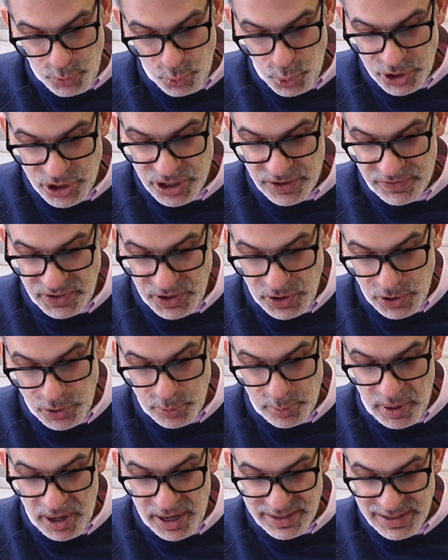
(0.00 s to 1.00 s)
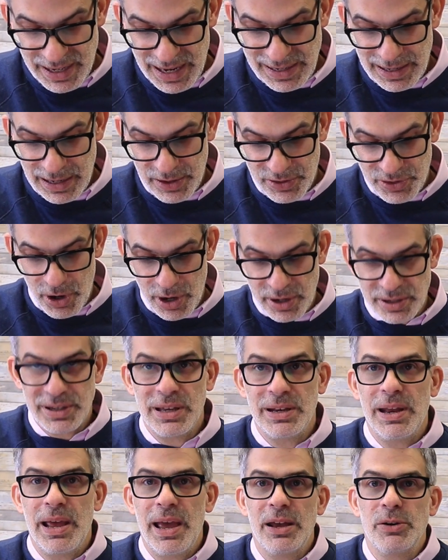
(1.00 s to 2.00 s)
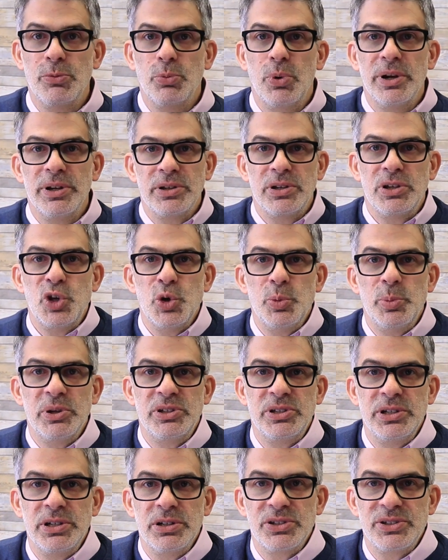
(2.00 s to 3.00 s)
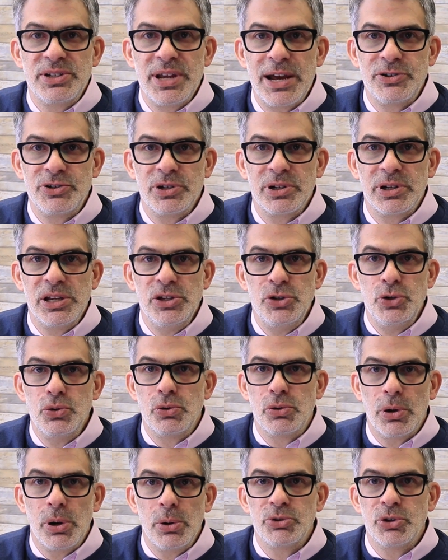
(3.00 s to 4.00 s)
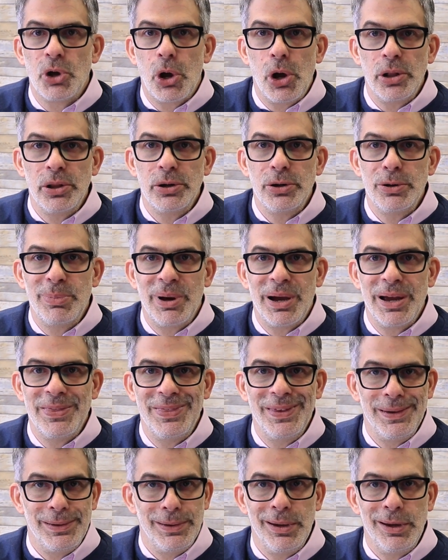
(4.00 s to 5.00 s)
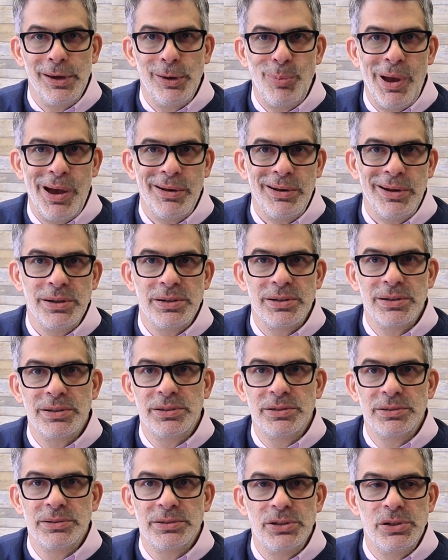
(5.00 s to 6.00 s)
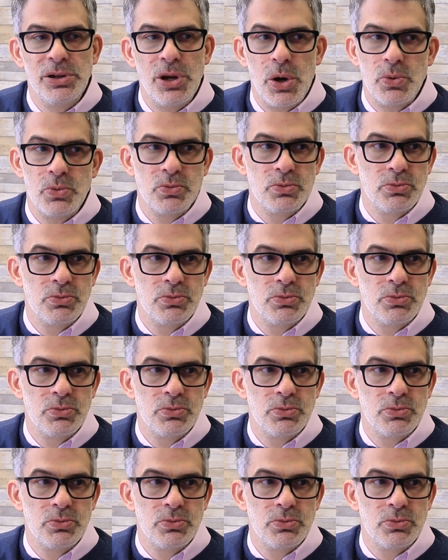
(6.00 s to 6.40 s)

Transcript: Which of you, by taking thought, can add 1 cubit to your stature? Can you grow taller by thinking about it? No.